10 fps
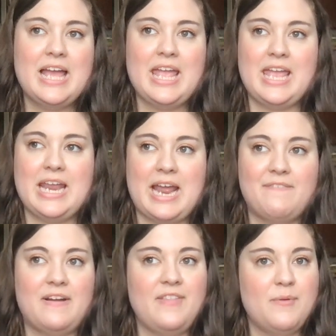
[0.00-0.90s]
and I
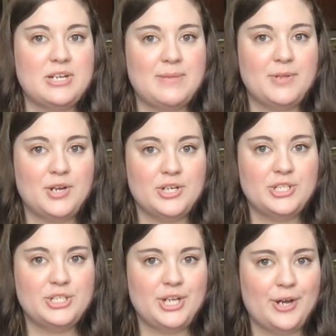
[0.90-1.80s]
finally worked up the
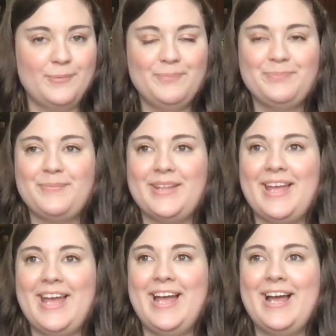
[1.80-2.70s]
courage to go.
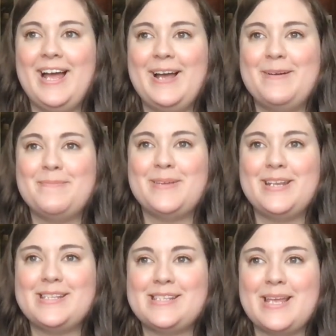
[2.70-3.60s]
It
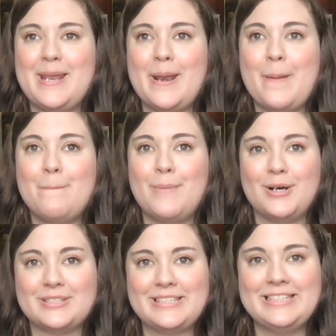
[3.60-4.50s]
is in
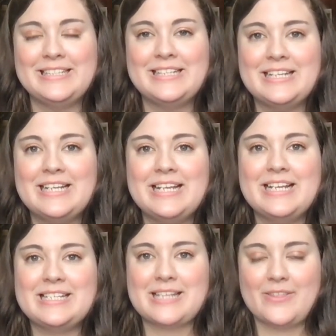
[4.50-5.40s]
Malden,
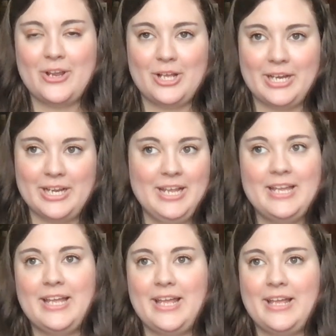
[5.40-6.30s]
South Carolina.
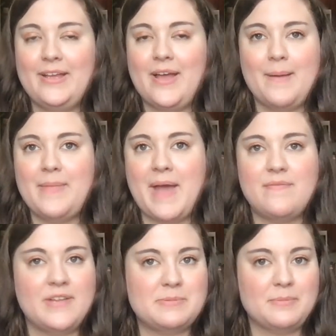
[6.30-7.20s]
They have
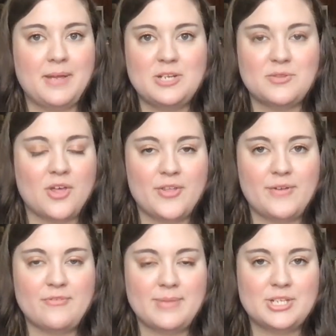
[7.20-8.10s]
a Facebook page with all their
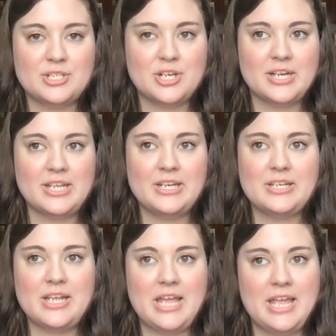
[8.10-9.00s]
information on it,
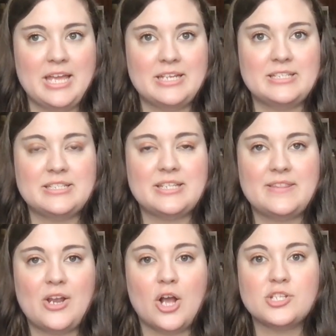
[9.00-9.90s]
and
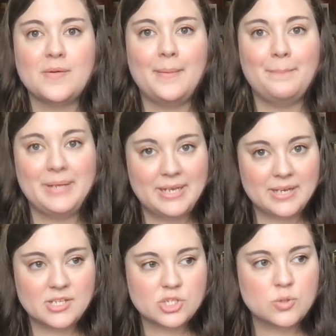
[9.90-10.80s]
they're also a
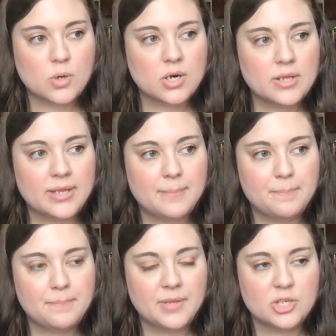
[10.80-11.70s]
beading store, like a
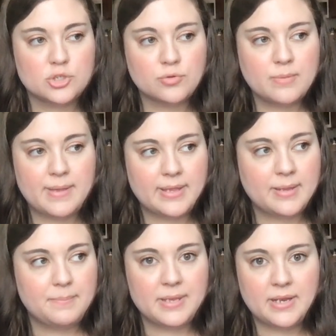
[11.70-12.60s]
jewelry
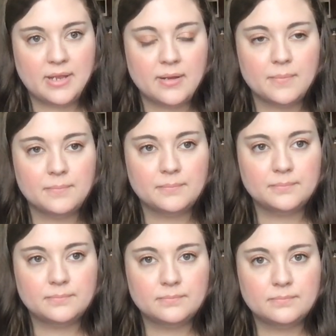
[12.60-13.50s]
making beading,
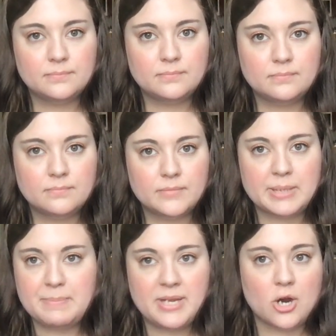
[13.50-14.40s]

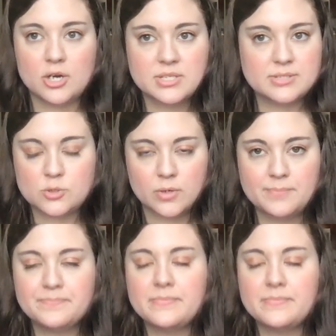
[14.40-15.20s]
like bead art store.